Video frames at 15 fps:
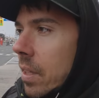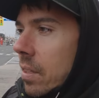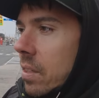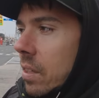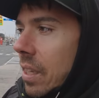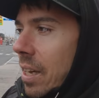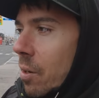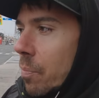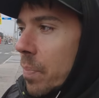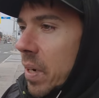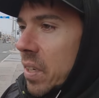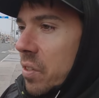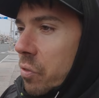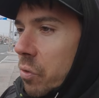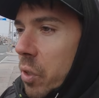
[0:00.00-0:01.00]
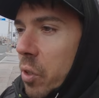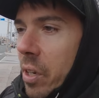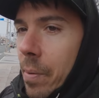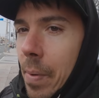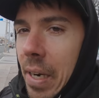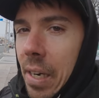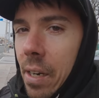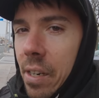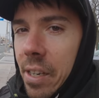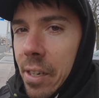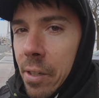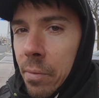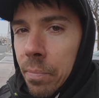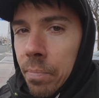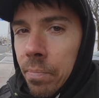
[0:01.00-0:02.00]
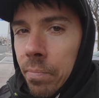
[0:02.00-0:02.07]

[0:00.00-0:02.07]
It's a loud bus ruining my audio.